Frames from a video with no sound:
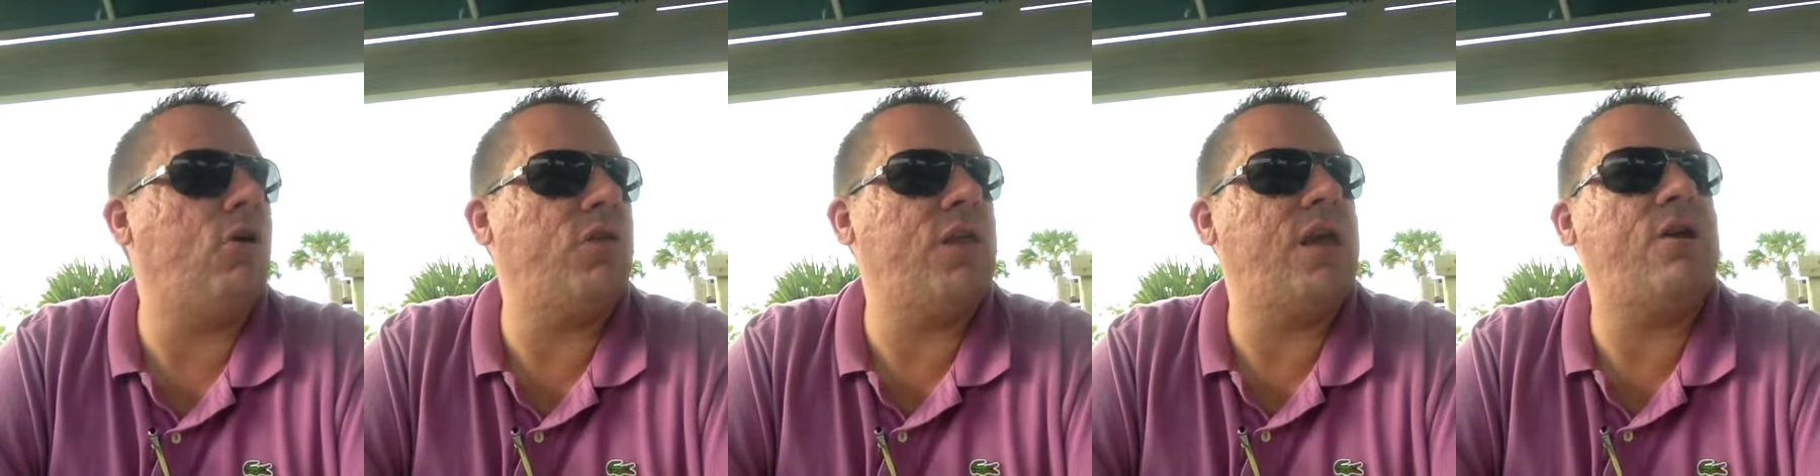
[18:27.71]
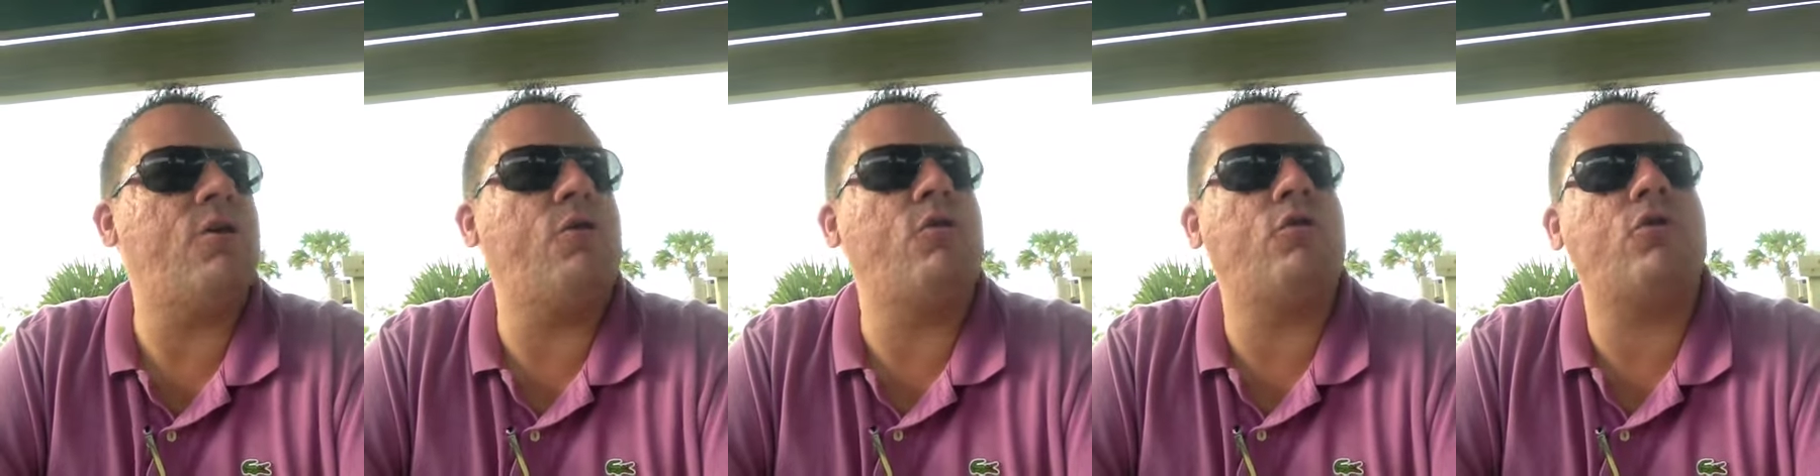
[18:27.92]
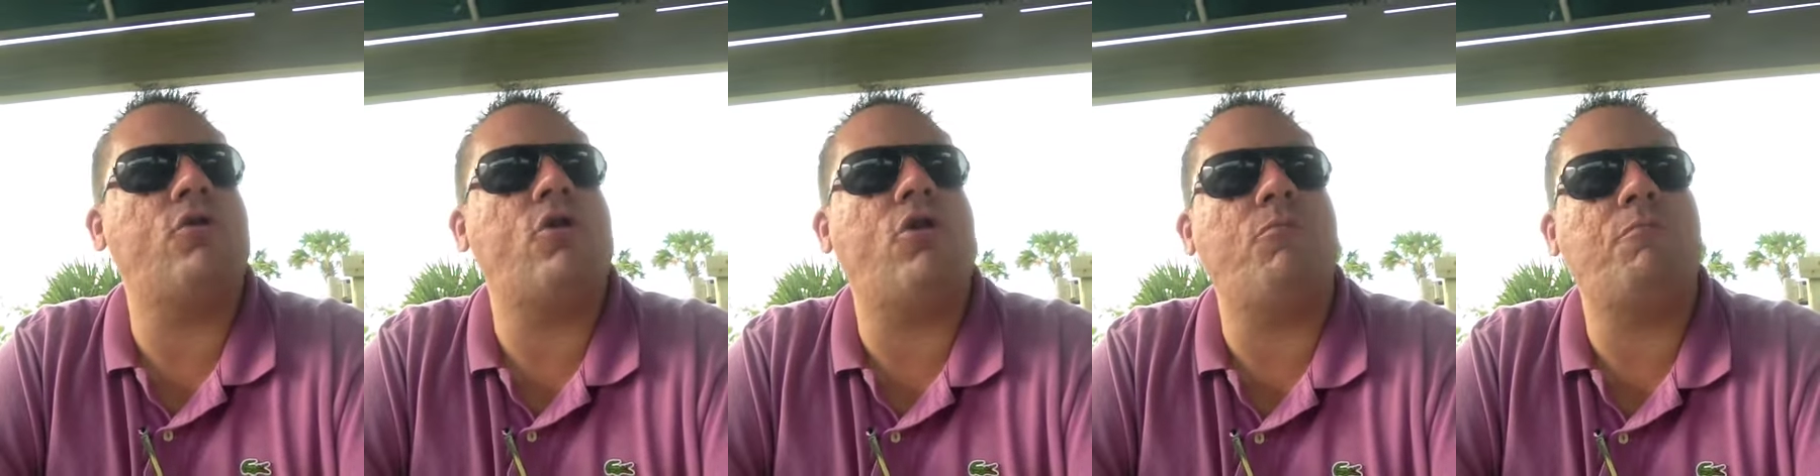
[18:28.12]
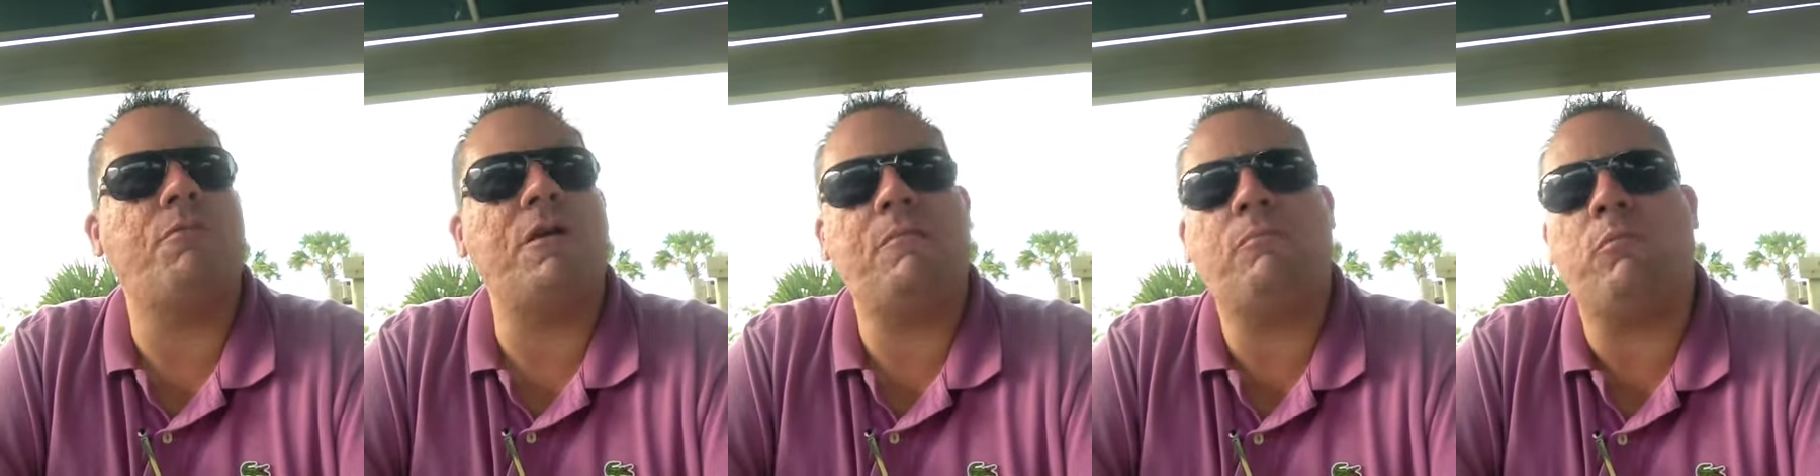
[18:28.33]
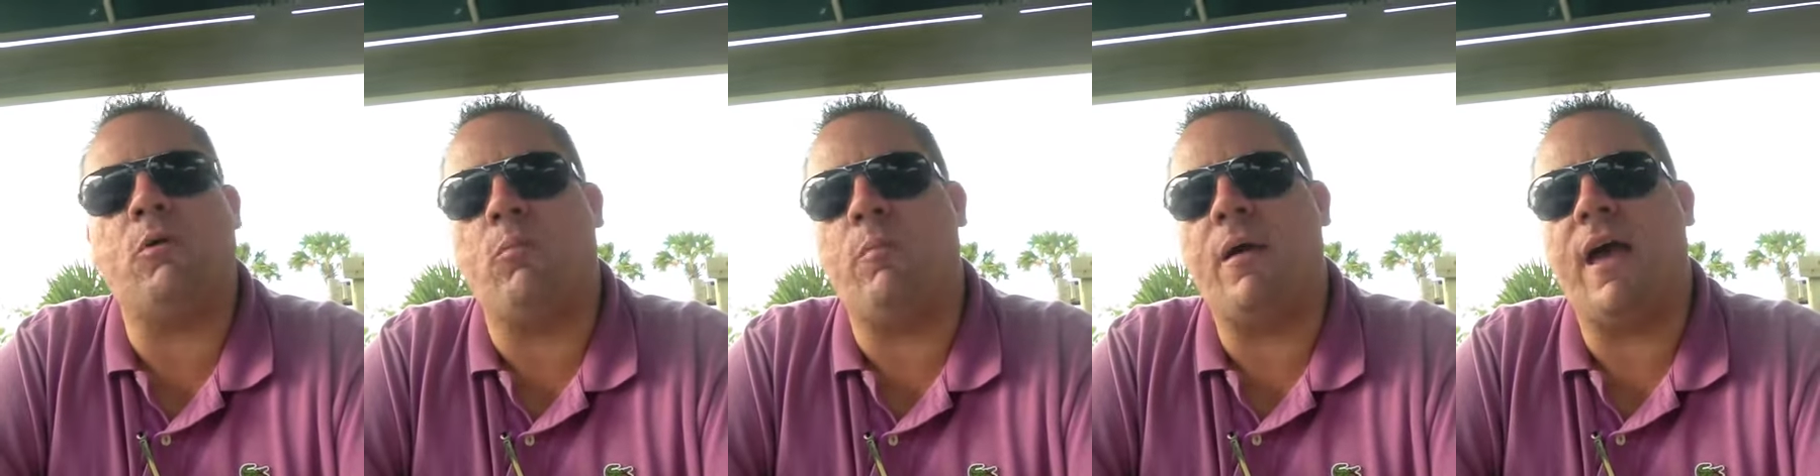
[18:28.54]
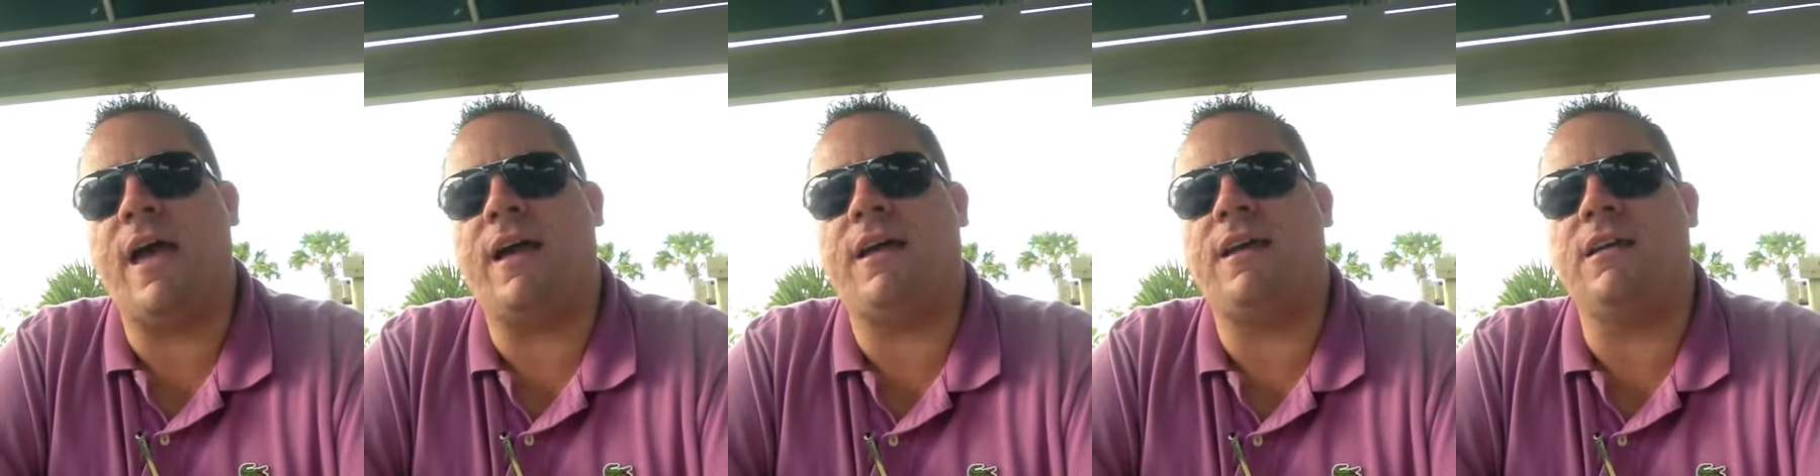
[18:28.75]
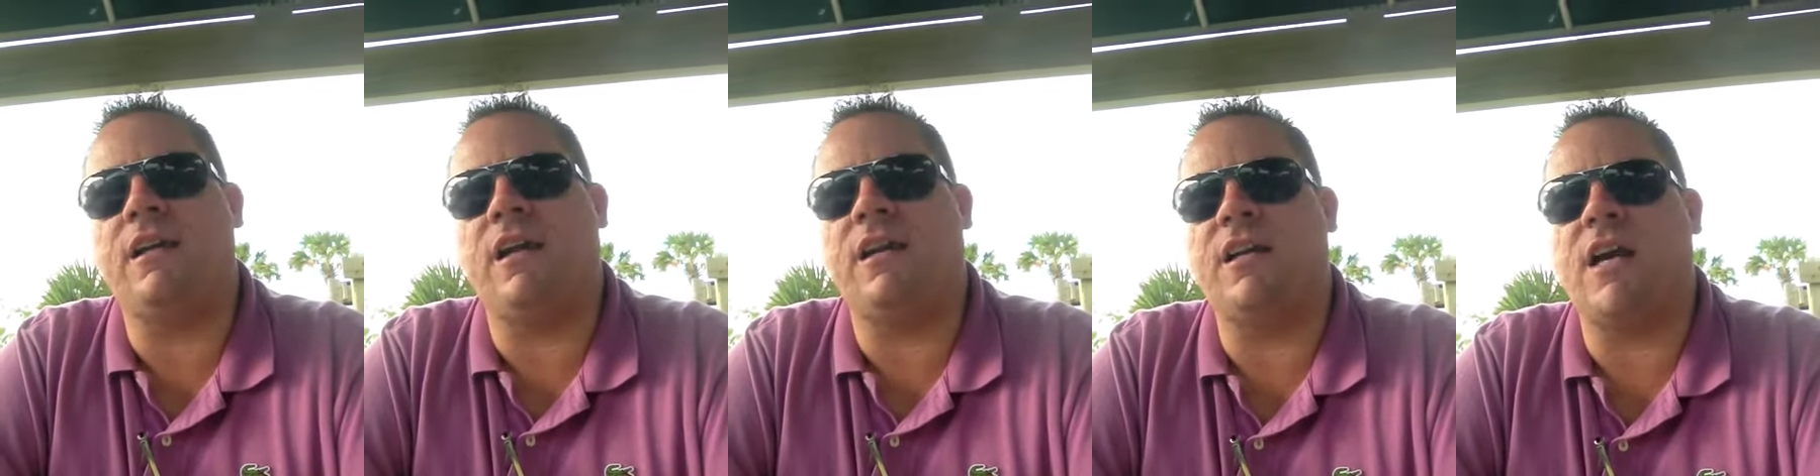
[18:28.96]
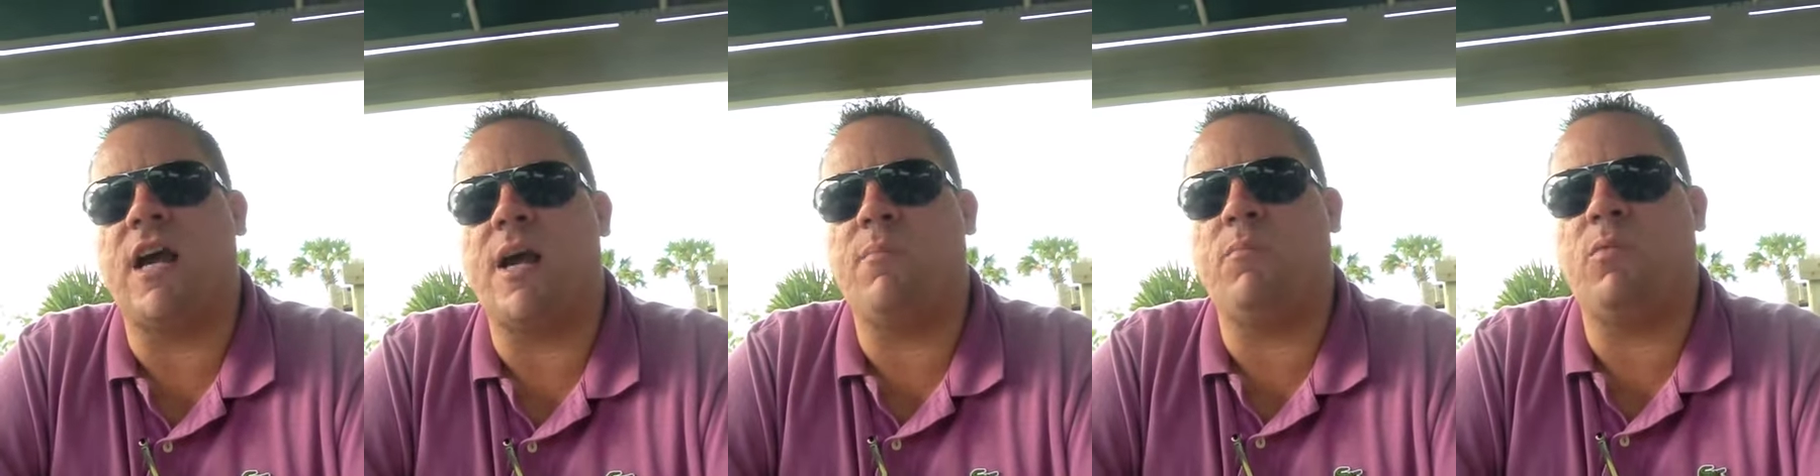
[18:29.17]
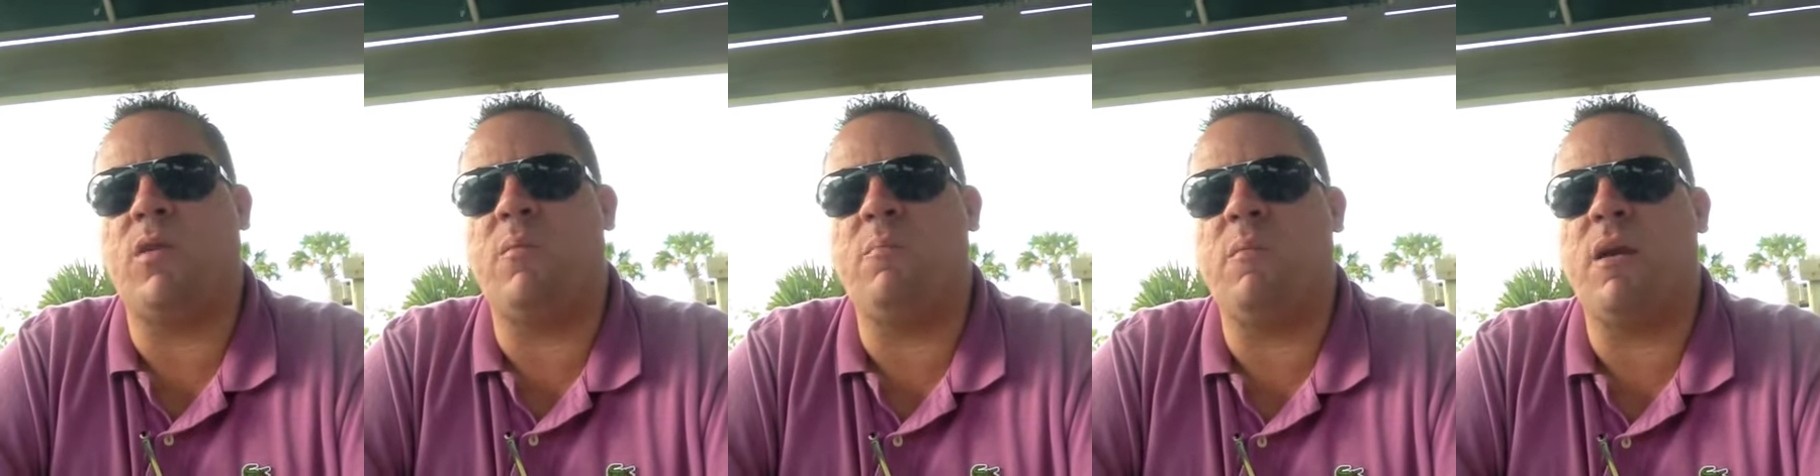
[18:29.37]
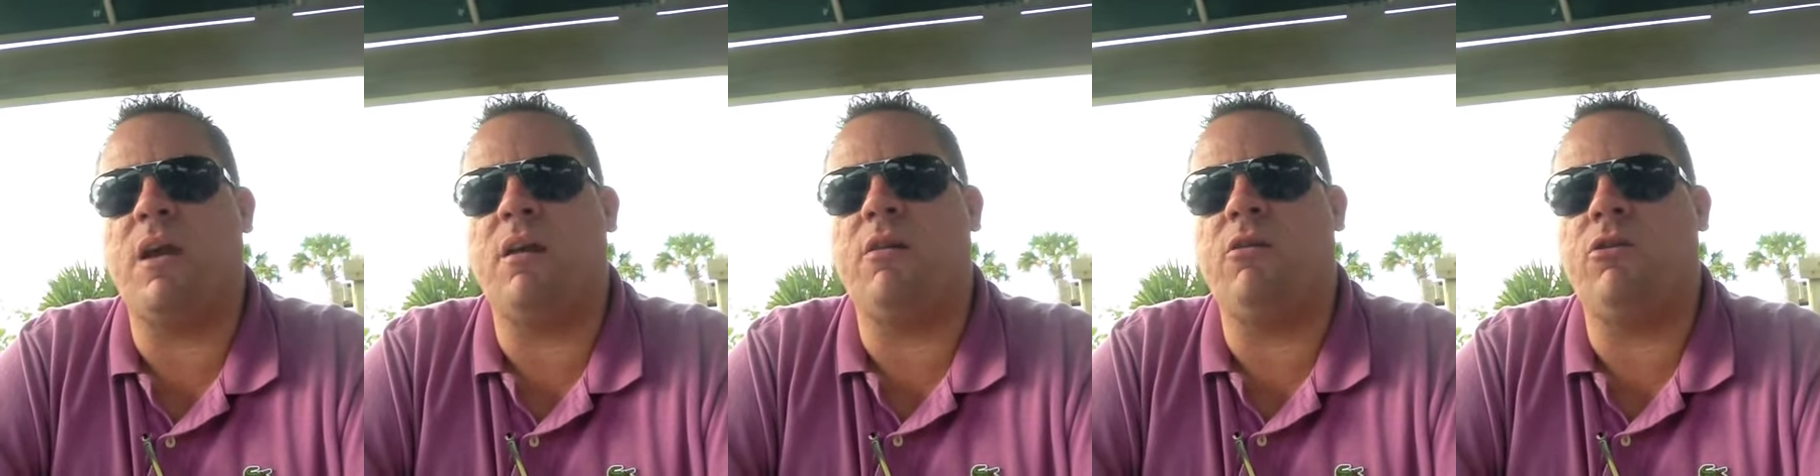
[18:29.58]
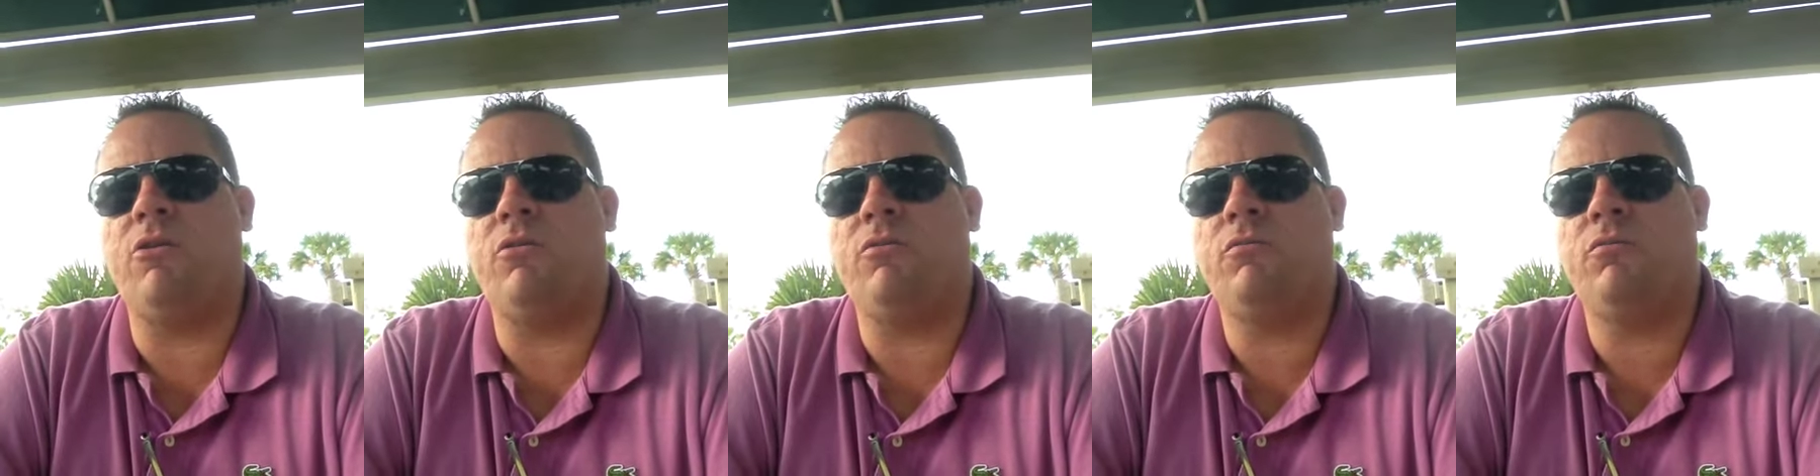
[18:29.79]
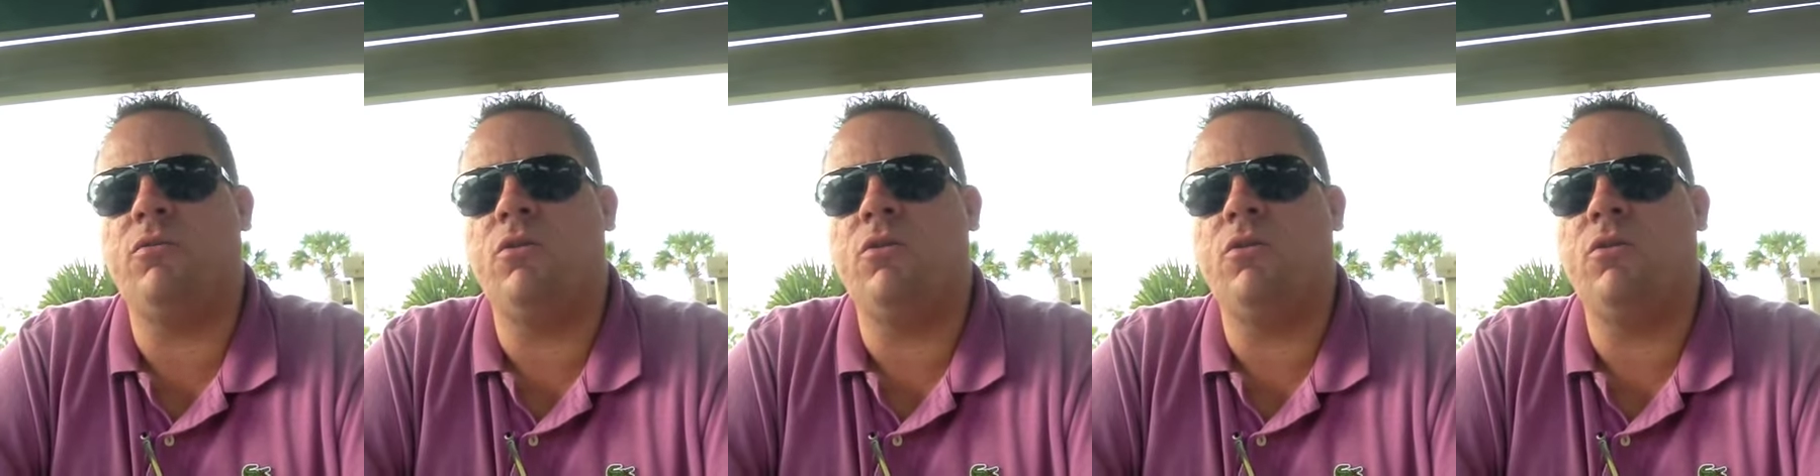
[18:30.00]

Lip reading: they don't call people back in a timely manner.